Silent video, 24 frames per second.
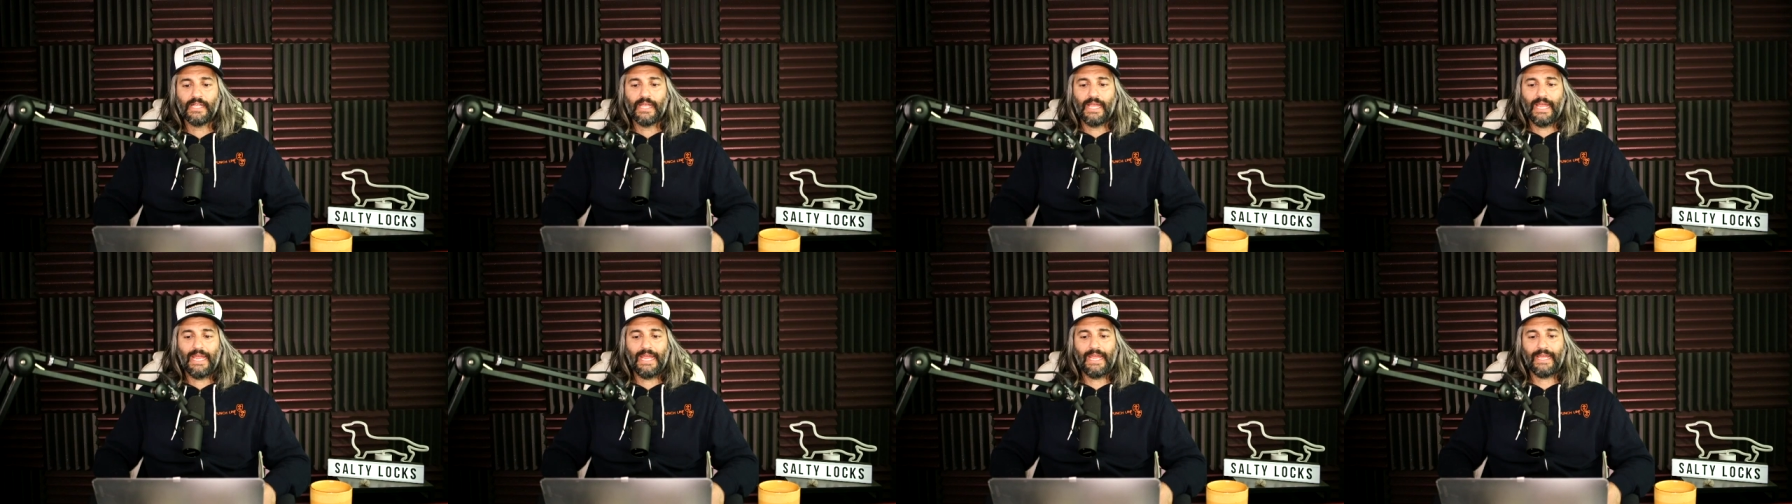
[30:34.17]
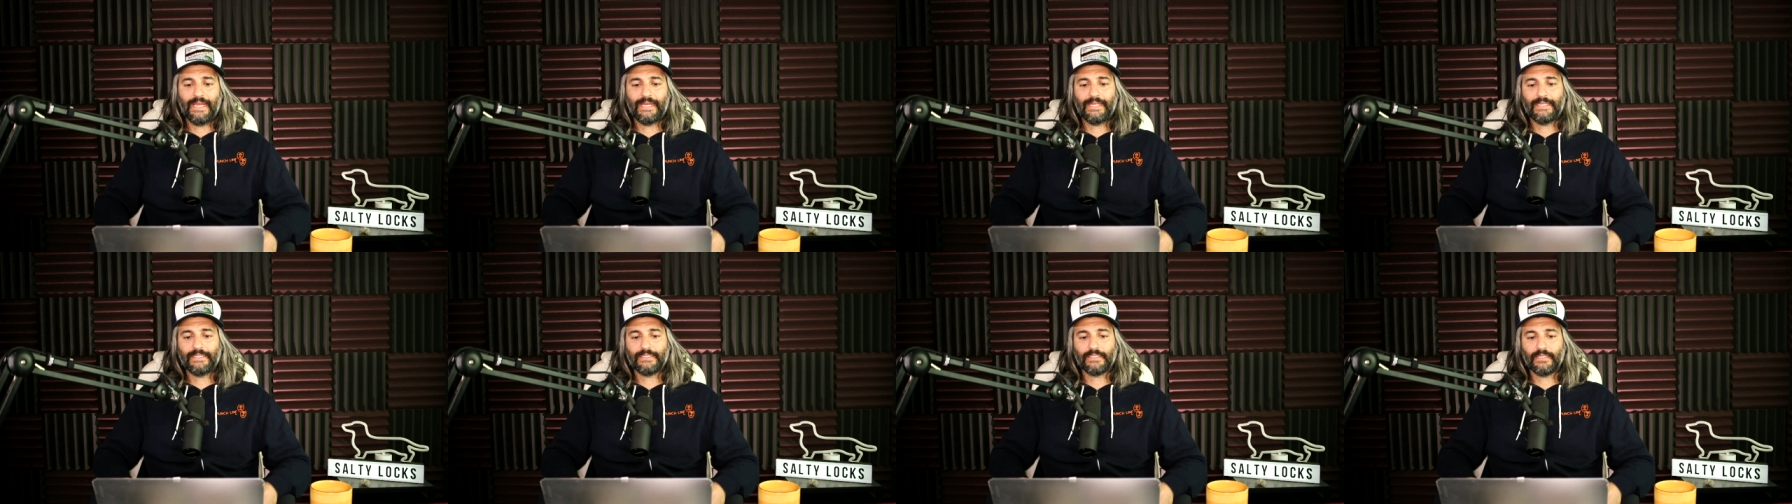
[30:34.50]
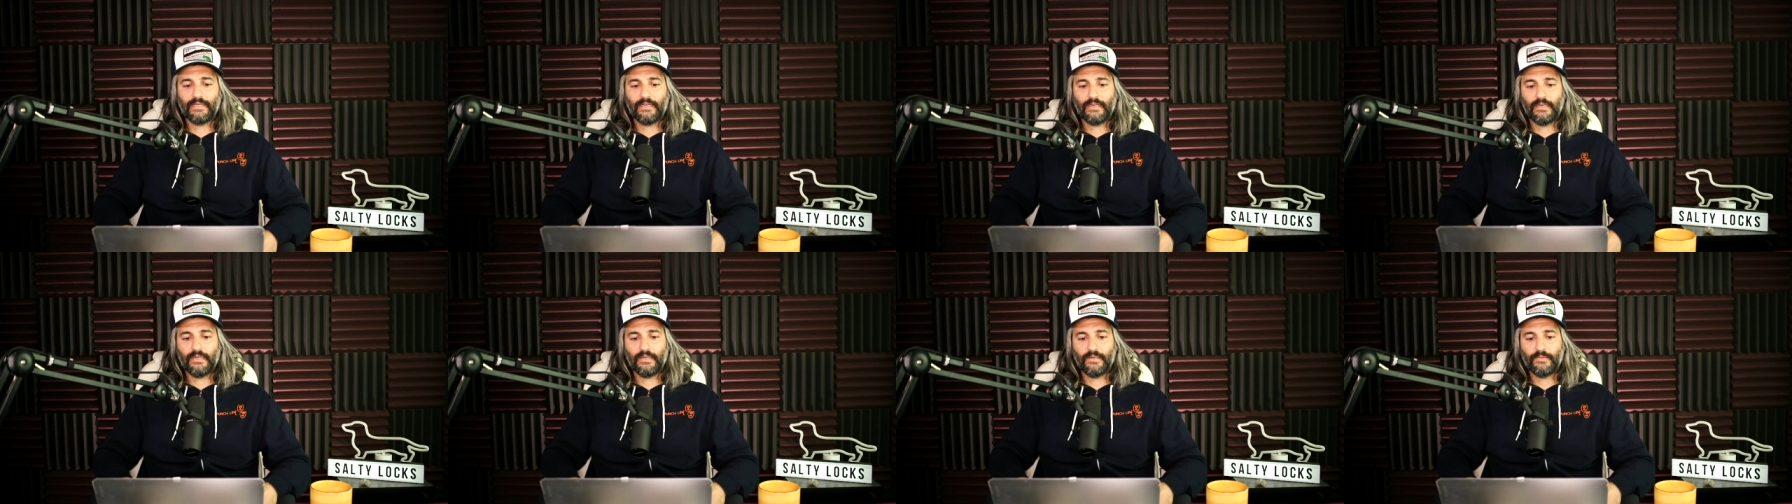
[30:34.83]
And
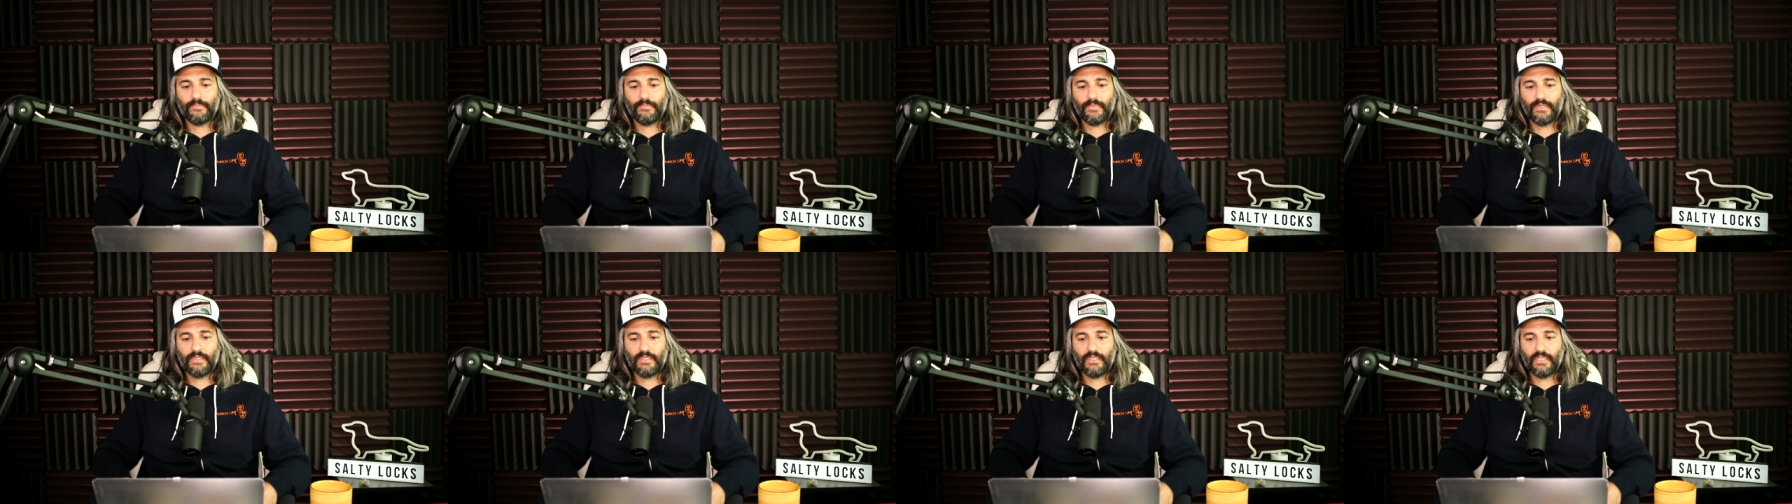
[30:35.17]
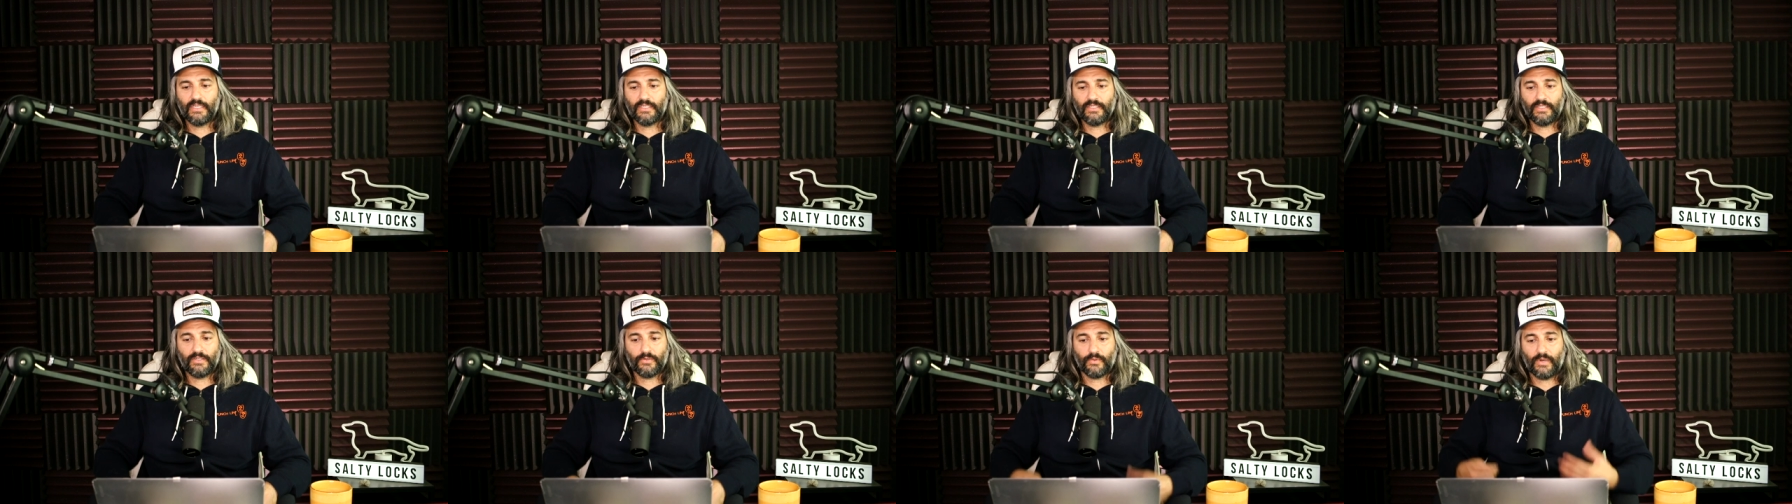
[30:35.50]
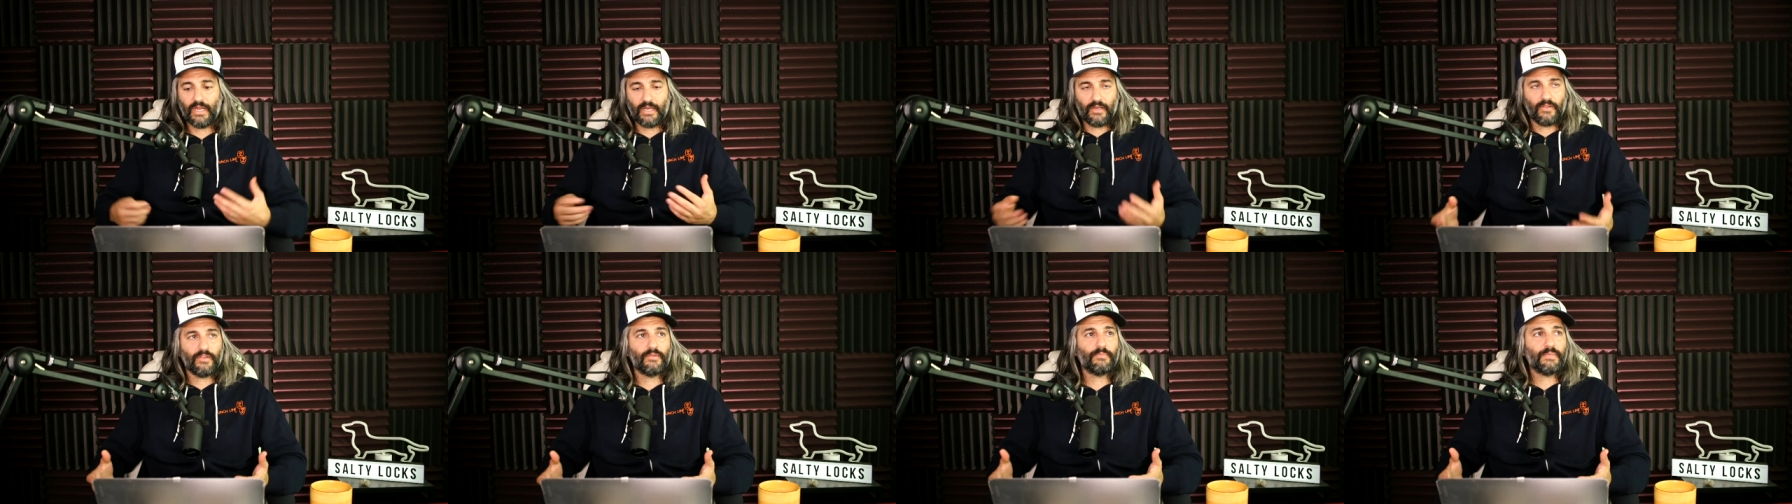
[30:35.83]
you're
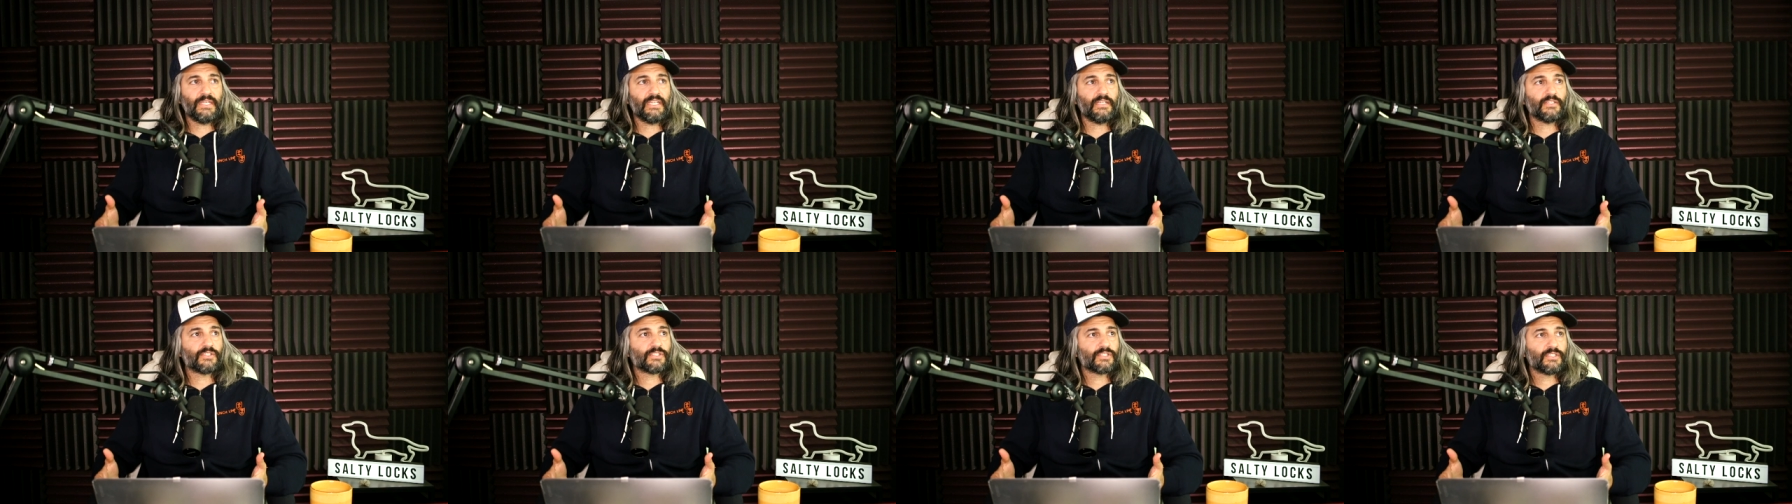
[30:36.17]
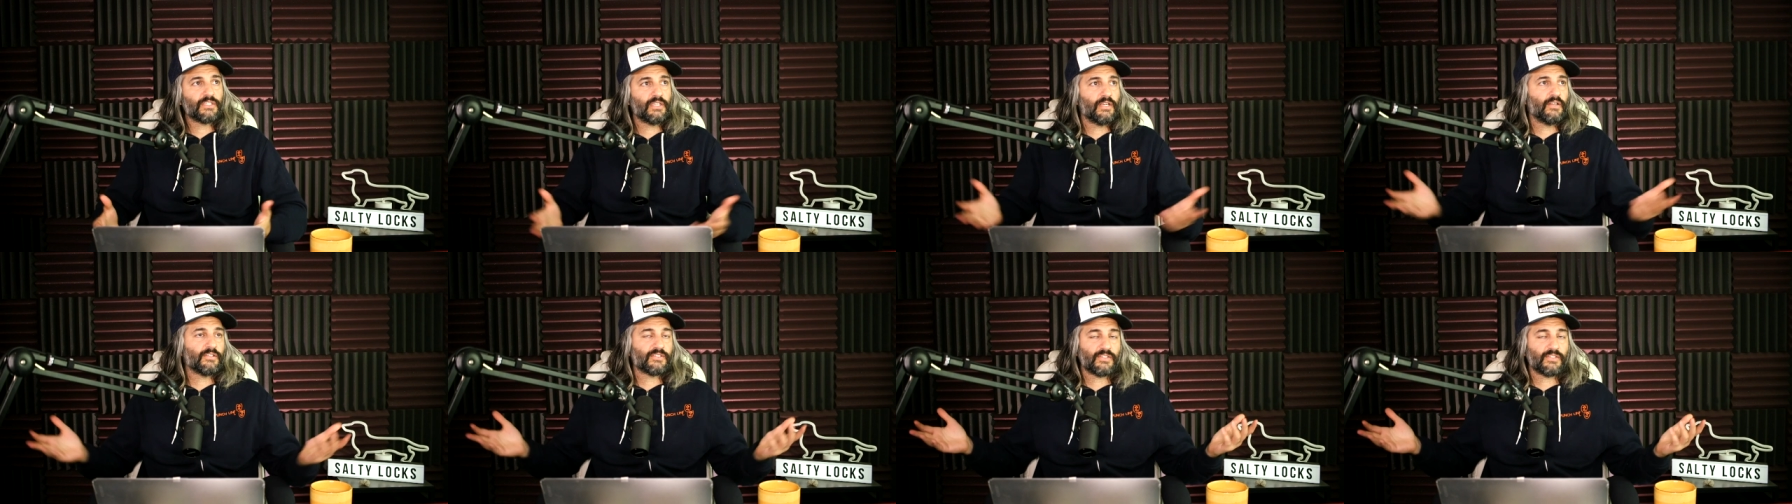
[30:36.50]
right on the beach, you know?